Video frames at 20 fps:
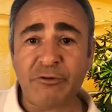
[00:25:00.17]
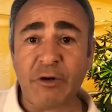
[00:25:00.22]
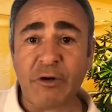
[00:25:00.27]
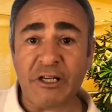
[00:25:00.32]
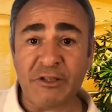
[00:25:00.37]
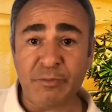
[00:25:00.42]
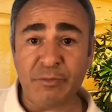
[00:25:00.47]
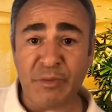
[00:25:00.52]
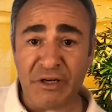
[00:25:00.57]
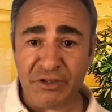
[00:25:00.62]

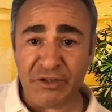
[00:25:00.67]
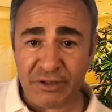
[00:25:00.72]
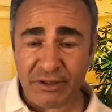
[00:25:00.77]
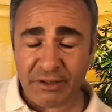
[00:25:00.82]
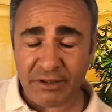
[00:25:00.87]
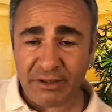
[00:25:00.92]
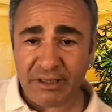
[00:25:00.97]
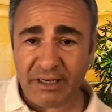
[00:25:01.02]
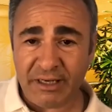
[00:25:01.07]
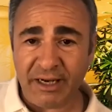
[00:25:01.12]

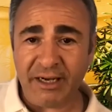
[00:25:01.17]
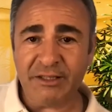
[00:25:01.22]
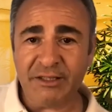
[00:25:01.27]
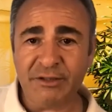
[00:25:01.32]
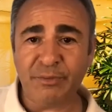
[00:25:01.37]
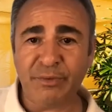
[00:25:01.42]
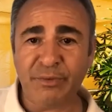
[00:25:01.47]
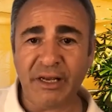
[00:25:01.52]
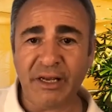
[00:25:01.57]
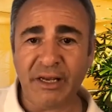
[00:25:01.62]
transmission that he's
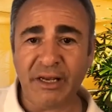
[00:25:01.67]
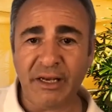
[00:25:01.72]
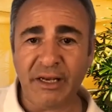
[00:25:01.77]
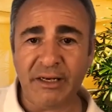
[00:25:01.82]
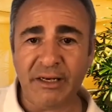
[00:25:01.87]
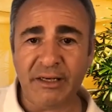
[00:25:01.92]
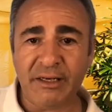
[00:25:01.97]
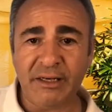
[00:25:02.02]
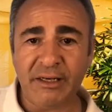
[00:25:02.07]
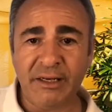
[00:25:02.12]

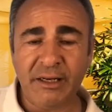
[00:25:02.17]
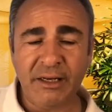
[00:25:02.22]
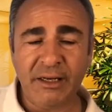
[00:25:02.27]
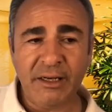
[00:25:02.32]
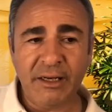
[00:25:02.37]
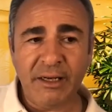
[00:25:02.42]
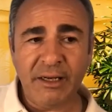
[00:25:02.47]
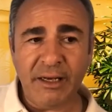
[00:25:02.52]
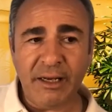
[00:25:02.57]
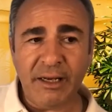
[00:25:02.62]
bringing
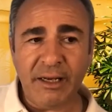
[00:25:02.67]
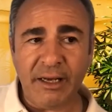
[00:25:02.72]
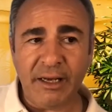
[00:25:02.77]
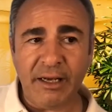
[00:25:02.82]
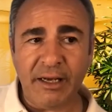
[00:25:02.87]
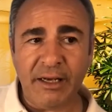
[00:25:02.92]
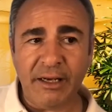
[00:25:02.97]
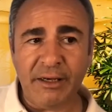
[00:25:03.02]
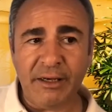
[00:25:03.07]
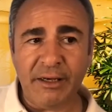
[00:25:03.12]

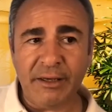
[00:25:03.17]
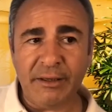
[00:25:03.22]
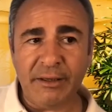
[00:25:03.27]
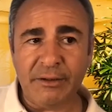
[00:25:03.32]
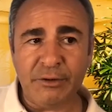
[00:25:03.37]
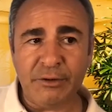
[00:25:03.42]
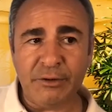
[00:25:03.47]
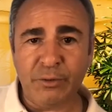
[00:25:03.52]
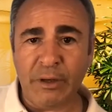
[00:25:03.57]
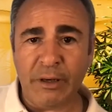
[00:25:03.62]

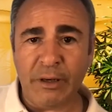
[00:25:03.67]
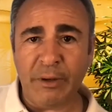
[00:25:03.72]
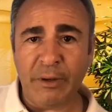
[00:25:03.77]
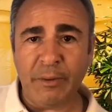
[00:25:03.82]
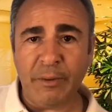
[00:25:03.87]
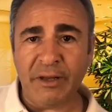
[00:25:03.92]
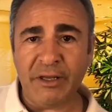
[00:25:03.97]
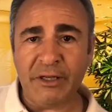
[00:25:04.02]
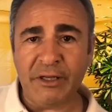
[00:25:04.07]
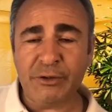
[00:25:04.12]
to
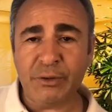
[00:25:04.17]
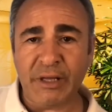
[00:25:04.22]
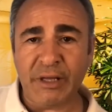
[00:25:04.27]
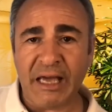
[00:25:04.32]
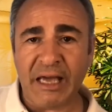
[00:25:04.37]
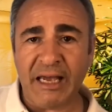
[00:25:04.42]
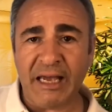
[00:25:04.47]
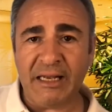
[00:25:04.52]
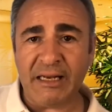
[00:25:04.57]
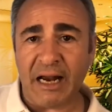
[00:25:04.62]
everybody
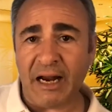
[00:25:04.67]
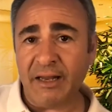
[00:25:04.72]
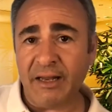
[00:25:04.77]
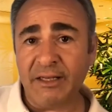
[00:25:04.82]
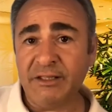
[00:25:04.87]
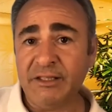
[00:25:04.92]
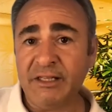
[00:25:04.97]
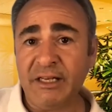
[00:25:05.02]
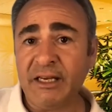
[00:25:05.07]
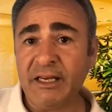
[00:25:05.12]
today are
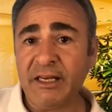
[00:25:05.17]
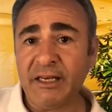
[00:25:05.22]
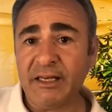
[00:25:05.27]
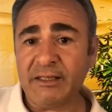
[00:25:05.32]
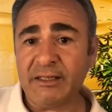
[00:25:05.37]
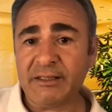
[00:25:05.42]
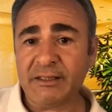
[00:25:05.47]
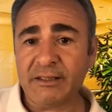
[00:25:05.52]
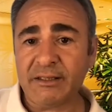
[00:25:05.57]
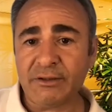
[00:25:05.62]
the gene
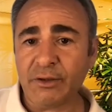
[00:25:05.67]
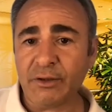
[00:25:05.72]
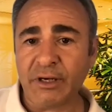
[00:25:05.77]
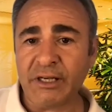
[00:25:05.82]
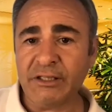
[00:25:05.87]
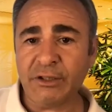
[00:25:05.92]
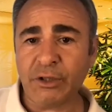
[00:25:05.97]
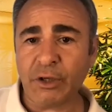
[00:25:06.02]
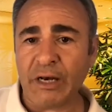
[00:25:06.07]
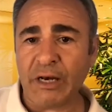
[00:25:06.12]
keys. So
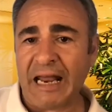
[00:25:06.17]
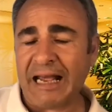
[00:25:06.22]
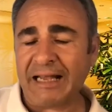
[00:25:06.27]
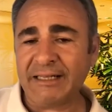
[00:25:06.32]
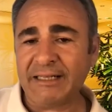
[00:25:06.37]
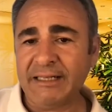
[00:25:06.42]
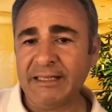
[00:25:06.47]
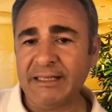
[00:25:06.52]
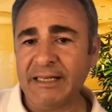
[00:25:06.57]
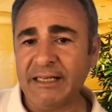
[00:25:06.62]
he's
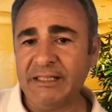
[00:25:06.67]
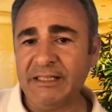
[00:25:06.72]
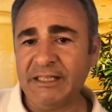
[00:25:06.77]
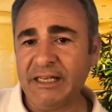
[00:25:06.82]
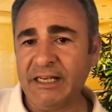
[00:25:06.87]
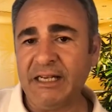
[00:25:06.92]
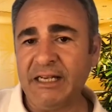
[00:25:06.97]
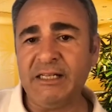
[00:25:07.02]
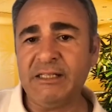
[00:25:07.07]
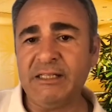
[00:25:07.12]
connecting the
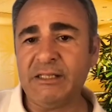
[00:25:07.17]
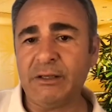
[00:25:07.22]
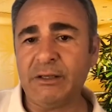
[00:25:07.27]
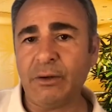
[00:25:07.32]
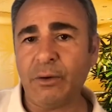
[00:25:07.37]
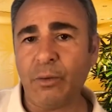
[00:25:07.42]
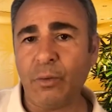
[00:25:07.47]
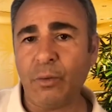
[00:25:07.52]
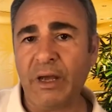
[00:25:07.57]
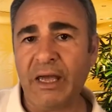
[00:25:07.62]

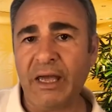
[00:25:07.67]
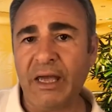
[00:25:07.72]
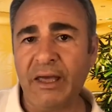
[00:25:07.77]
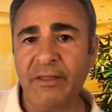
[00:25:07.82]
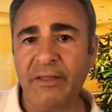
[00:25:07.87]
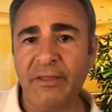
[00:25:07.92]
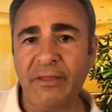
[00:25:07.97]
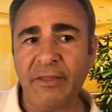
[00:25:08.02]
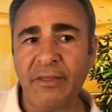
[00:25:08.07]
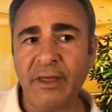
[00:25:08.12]
genes
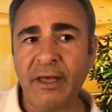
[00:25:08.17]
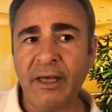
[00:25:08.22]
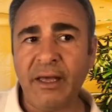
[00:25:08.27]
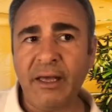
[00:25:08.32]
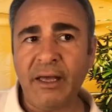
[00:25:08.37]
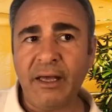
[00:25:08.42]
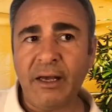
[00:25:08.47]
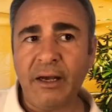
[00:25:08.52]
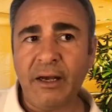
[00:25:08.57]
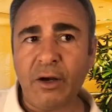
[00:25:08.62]
with
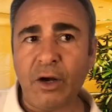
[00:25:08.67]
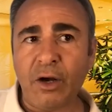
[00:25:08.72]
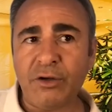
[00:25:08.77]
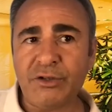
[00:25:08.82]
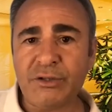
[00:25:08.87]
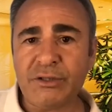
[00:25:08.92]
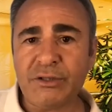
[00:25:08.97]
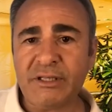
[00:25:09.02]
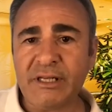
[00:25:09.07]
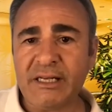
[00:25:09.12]

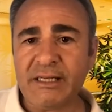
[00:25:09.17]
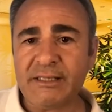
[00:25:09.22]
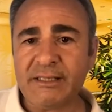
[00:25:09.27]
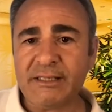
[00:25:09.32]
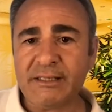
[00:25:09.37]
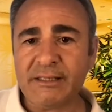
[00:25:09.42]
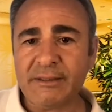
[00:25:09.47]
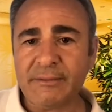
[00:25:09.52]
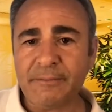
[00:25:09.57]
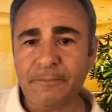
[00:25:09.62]

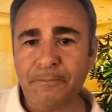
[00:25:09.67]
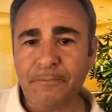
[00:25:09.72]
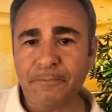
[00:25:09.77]
consciousness,